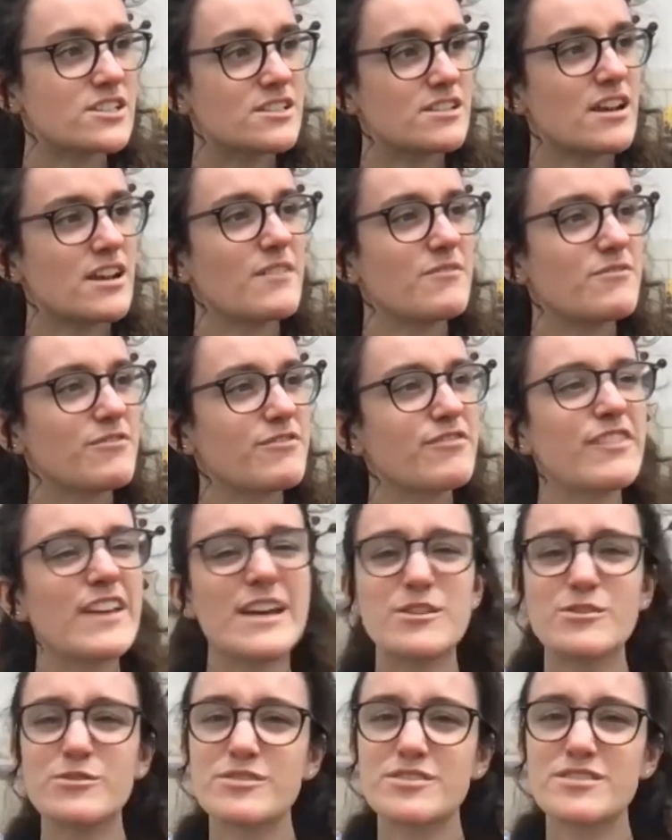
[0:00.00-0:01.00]

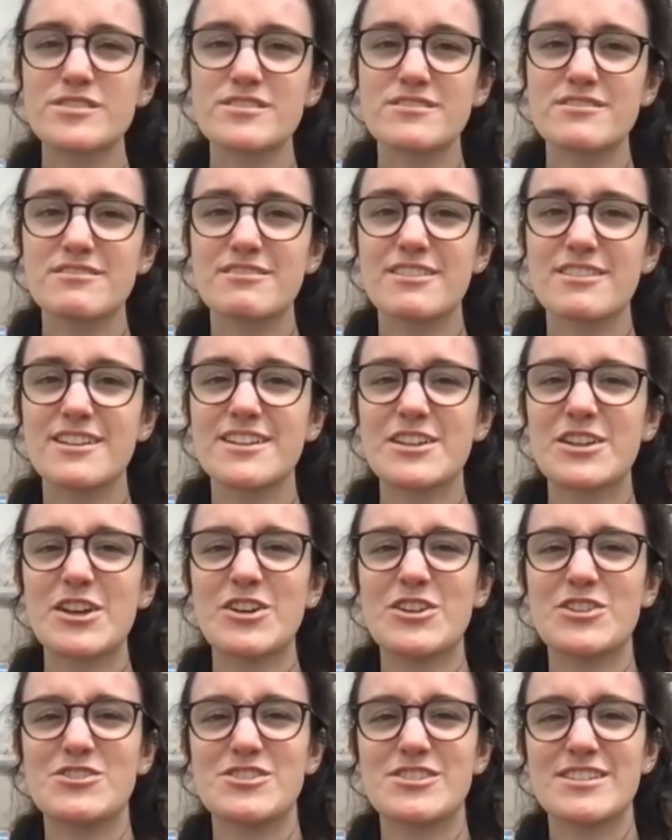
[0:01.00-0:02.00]
feels
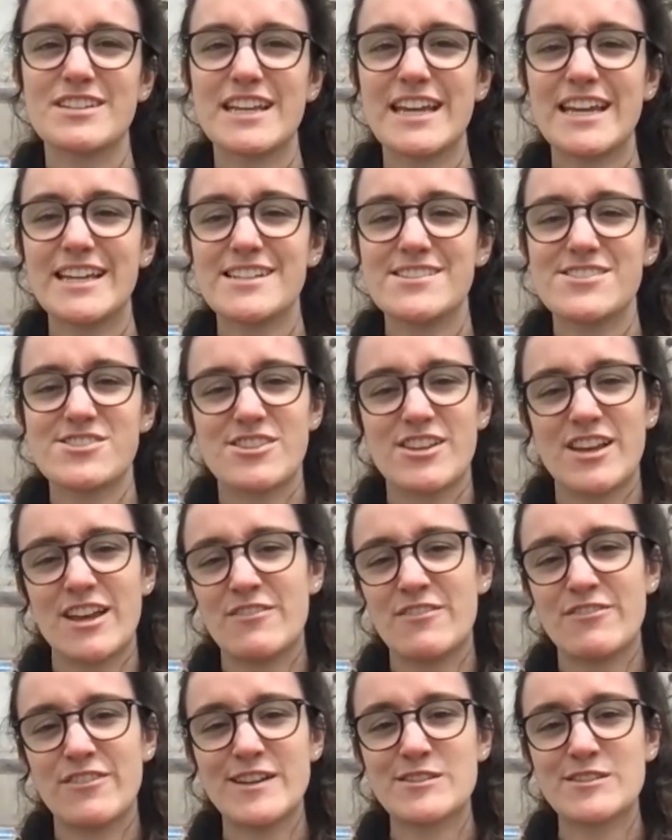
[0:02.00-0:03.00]
good. It
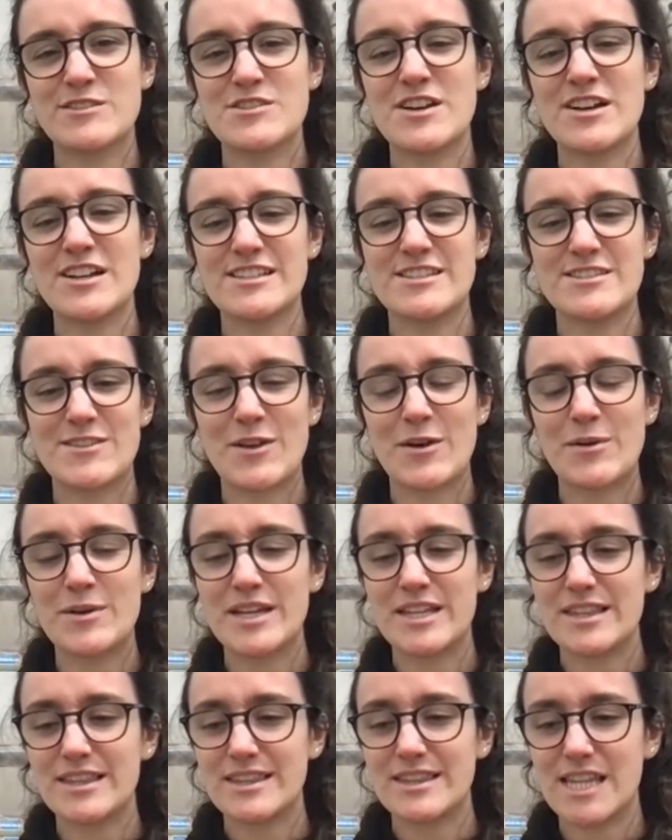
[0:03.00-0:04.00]
feels nice
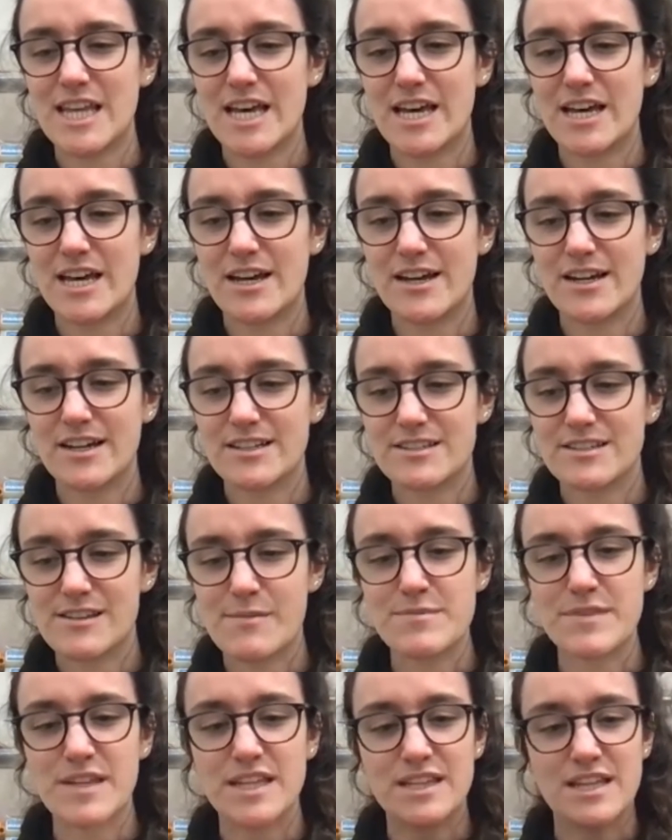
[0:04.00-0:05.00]
knowing that
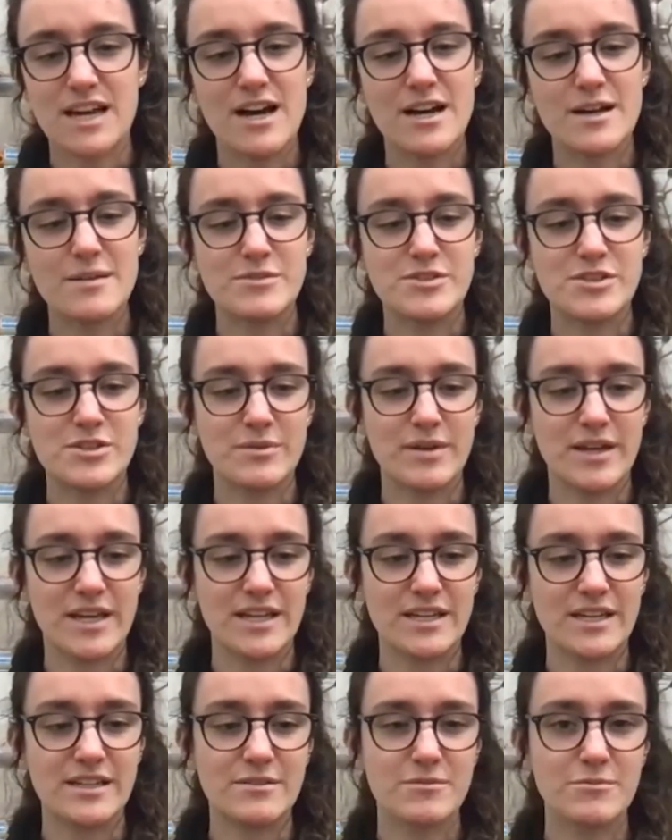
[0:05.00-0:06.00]
something that I'm
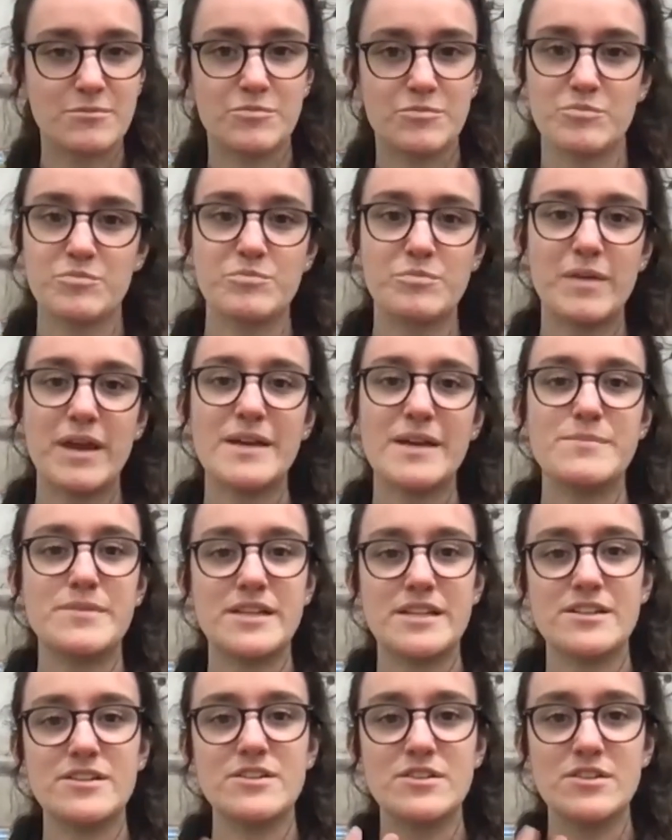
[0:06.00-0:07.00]
doing,
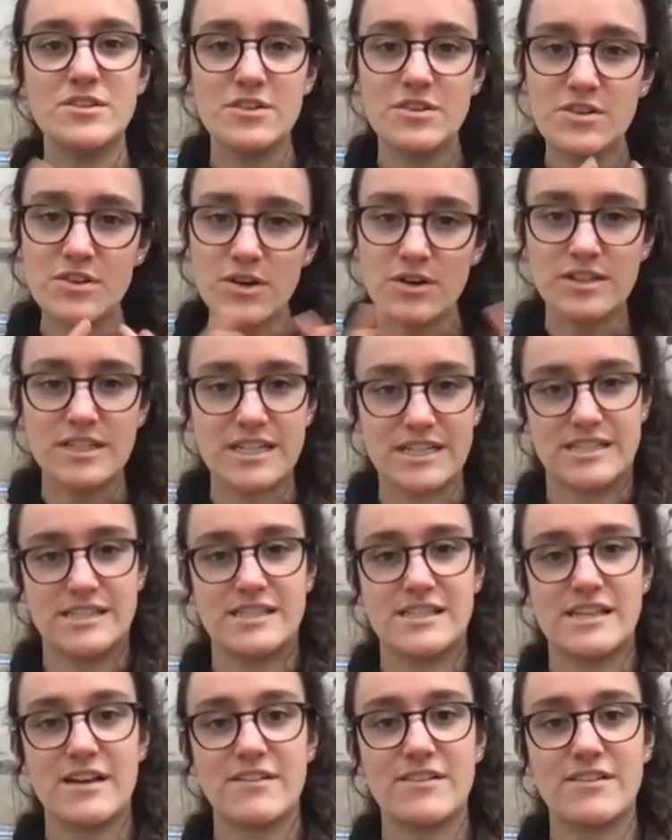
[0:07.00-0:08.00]
maybe not
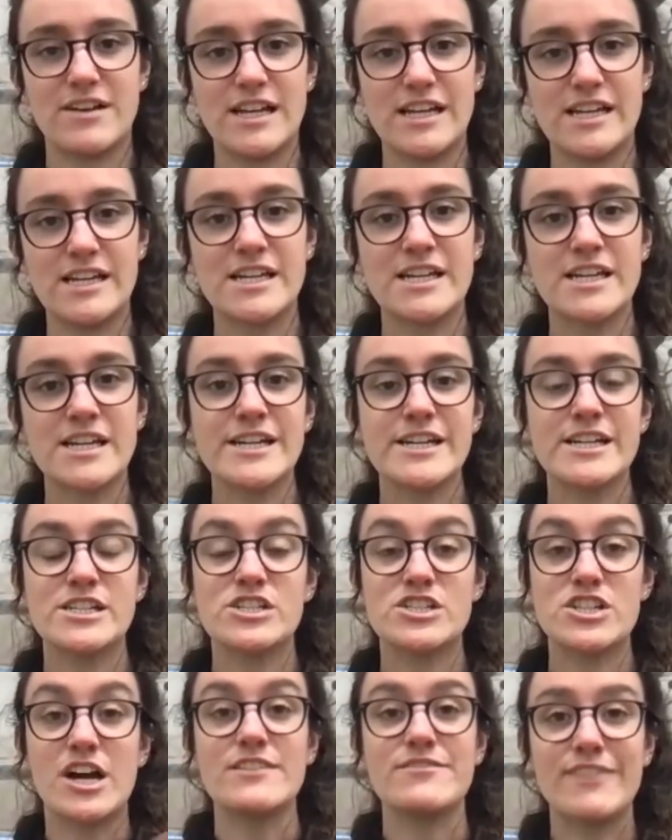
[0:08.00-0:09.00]
necessarily
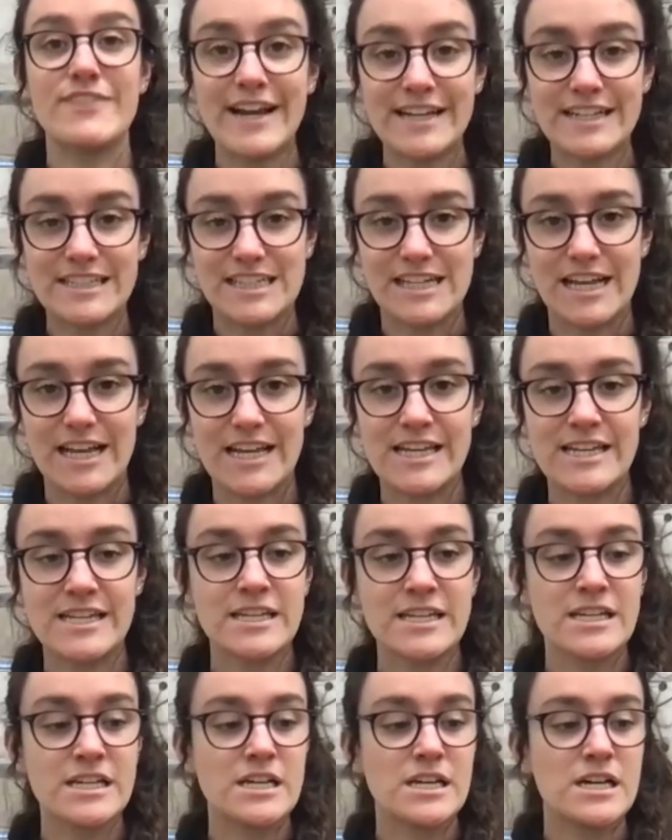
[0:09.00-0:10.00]
directly,
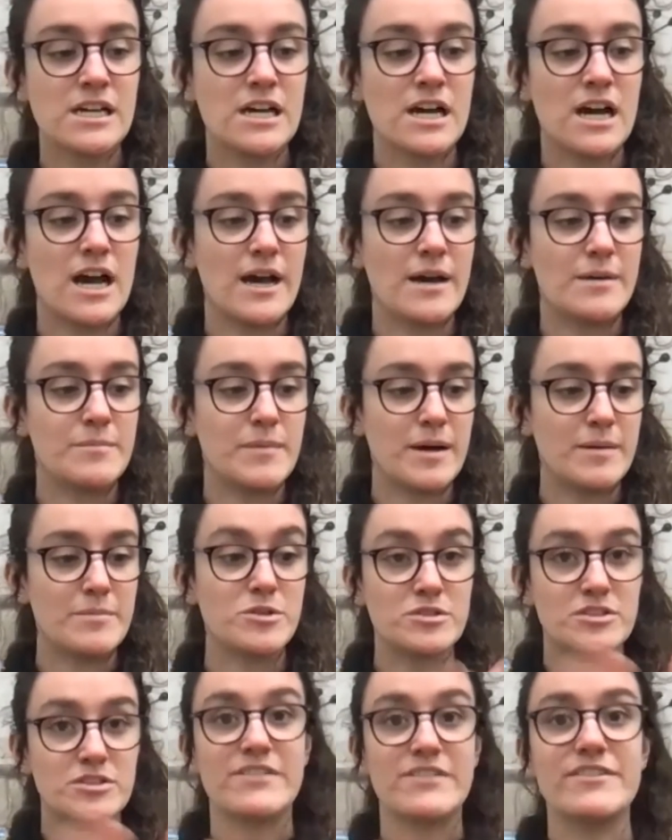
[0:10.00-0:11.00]
I'm not
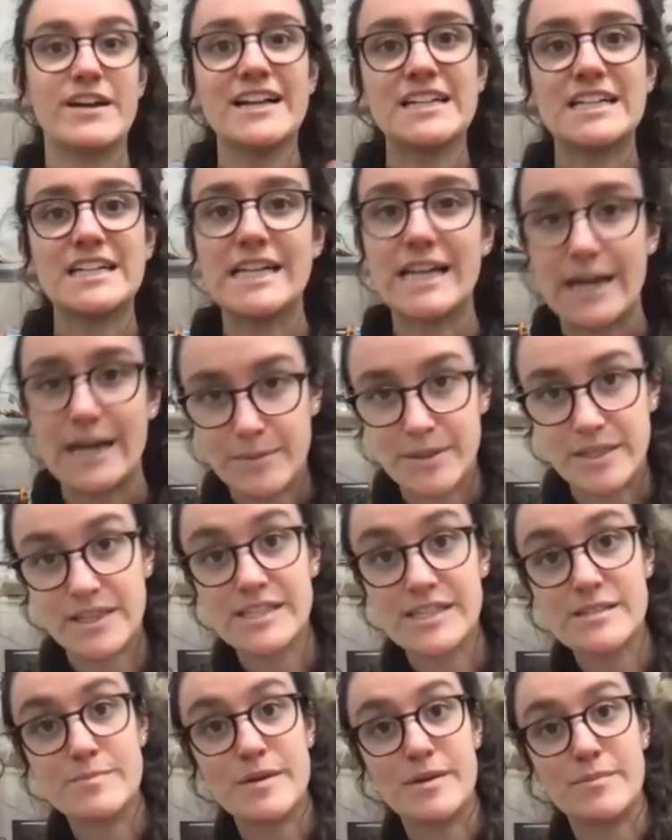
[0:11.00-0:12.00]
directly helping these
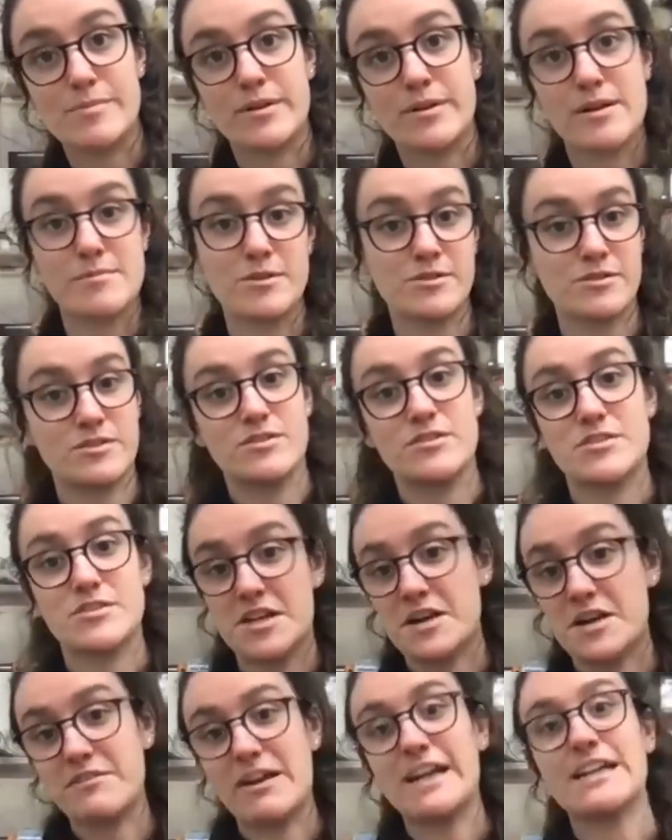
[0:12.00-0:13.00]
people, I'm not
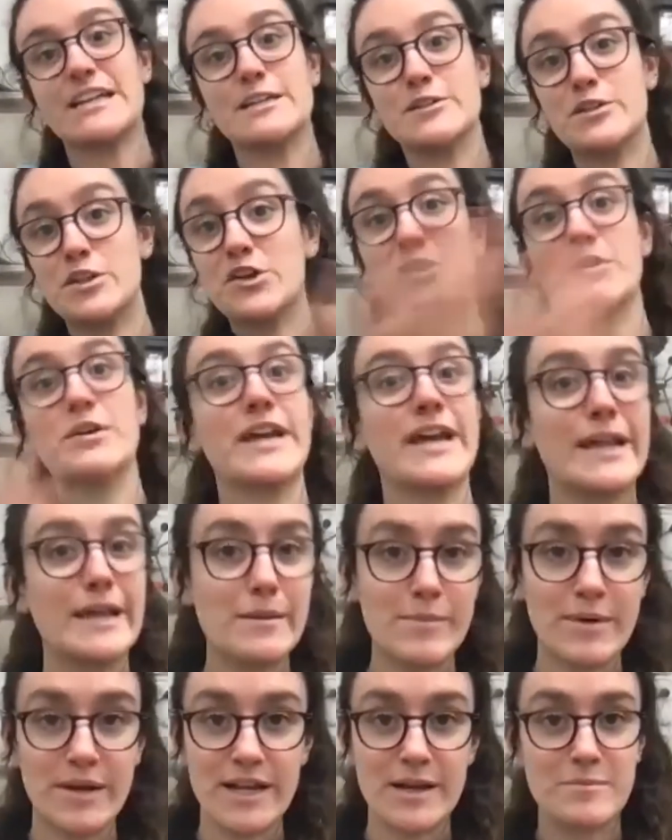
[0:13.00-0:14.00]
directly curing
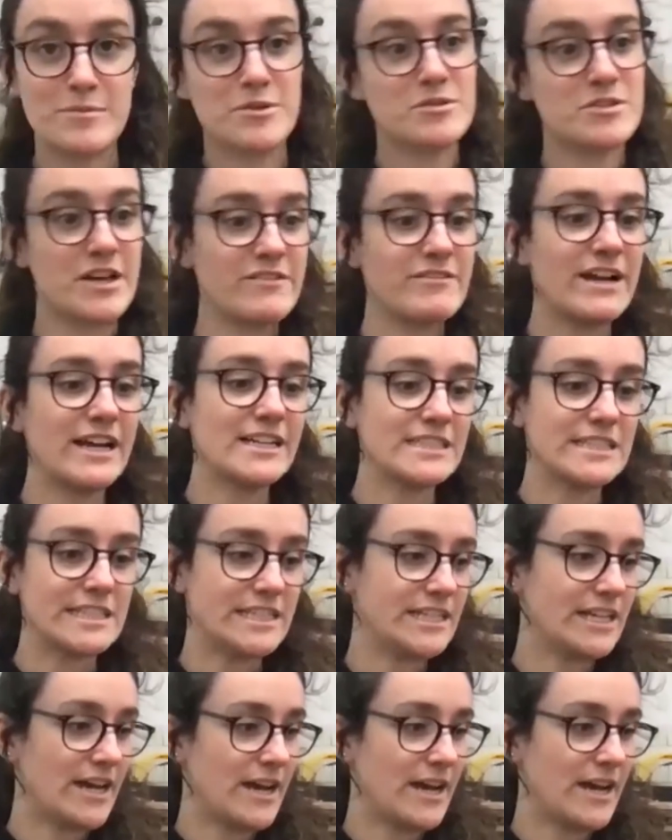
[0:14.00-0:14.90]
anybody, I'm not directly